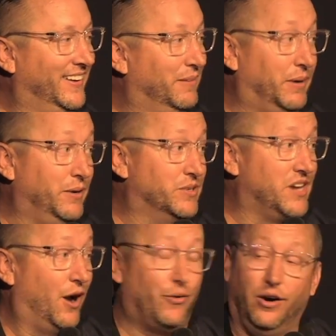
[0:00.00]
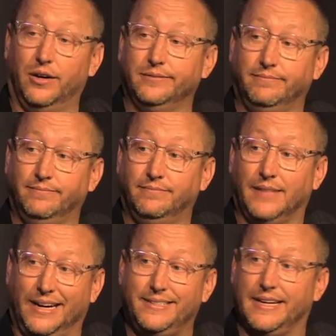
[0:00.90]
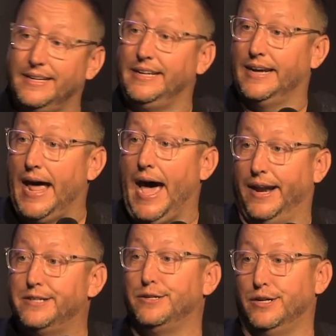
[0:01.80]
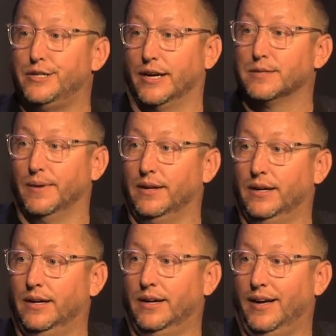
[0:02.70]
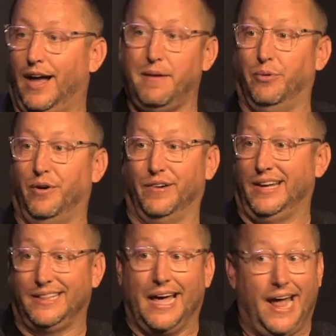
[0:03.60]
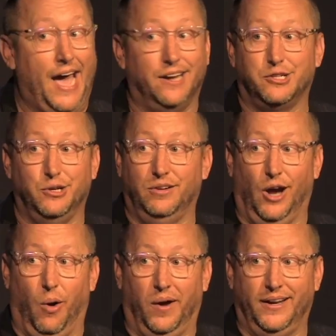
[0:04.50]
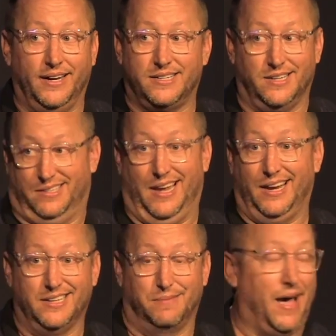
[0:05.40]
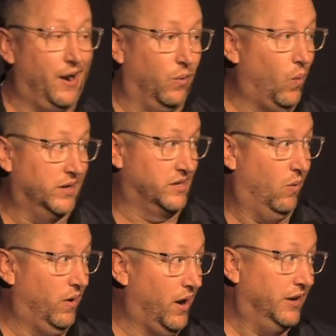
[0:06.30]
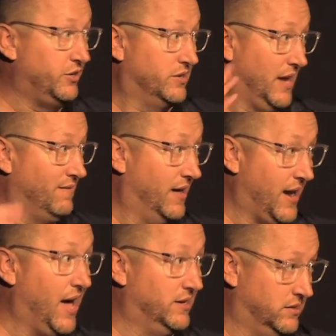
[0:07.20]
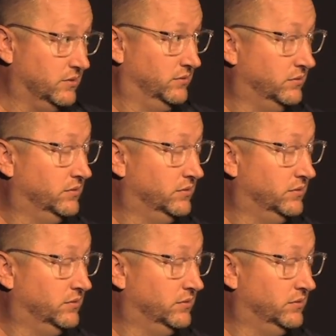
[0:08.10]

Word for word: But he was not wrong. I did need an attitude adjustment. How many people ever get that attitude going and it's just like it doesn't matter what's going on, you just have that attitude?